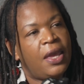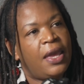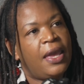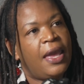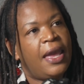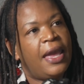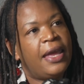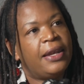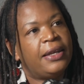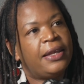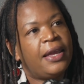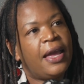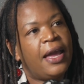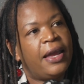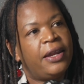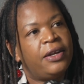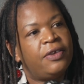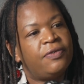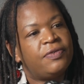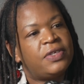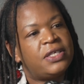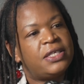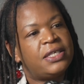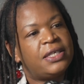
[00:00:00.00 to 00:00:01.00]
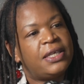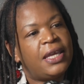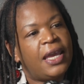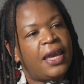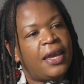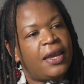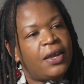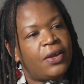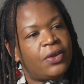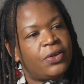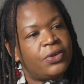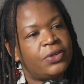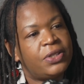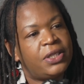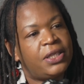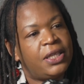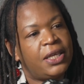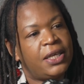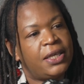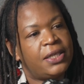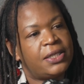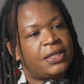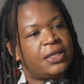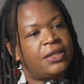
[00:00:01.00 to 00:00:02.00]
and kind of scaled
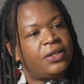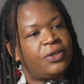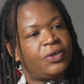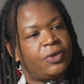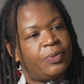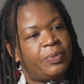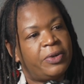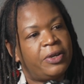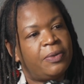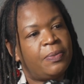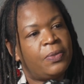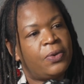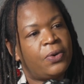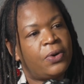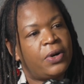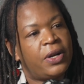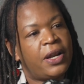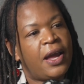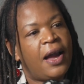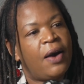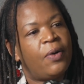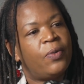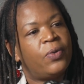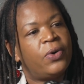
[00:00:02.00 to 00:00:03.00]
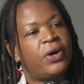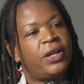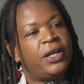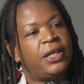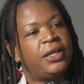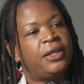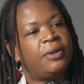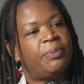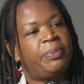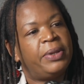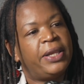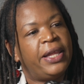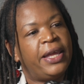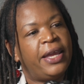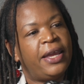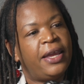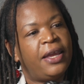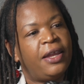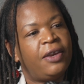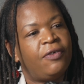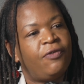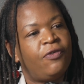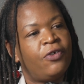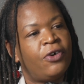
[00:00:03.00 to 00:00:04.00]
things a little bit more, not wanting to
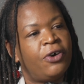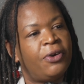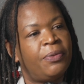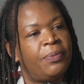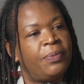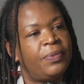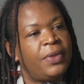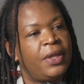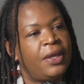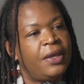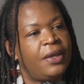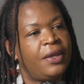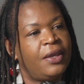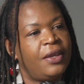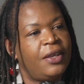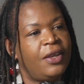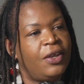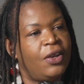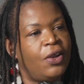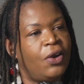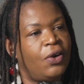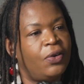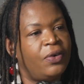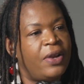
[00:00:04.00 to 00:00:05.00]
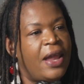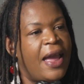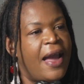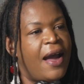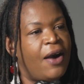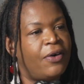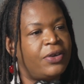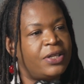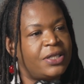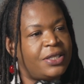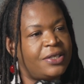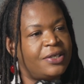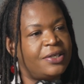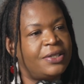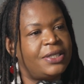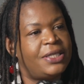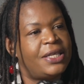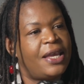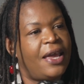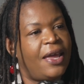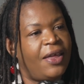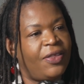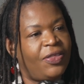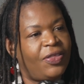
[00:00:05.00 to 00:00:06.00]
plan from, now until
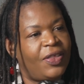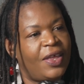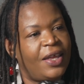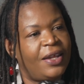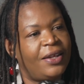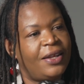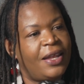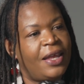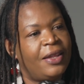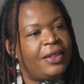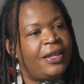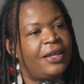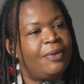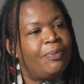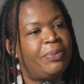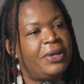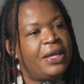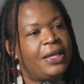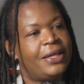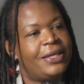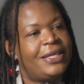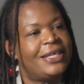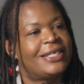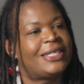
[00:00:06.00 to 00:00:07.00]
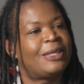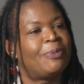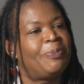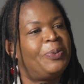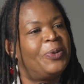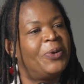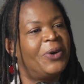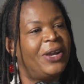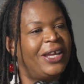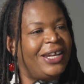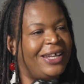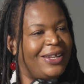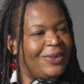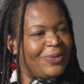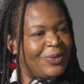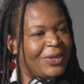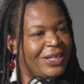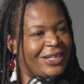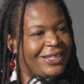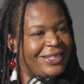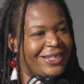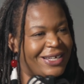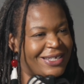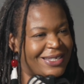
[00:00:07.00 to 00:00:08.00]
death and then being disappointed when
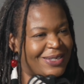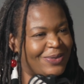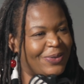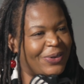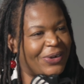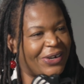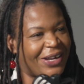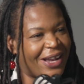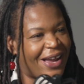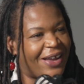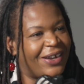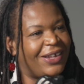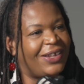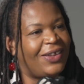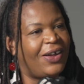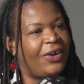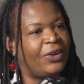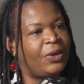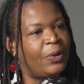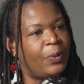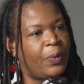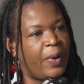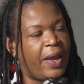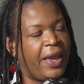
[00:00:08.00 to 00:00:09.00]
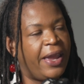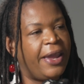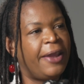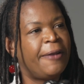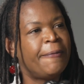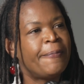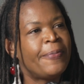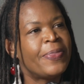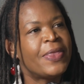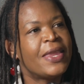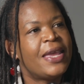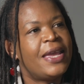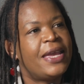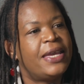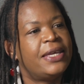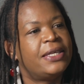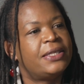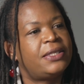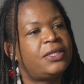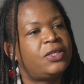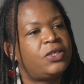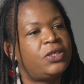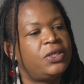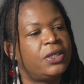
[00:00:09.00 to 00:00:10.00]
it doesn't work out along the way,
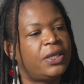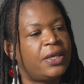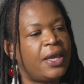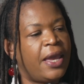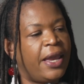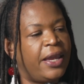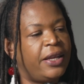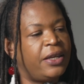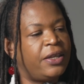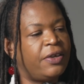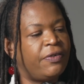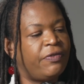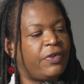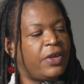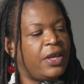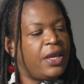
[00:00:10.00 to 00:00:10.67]
is to kind of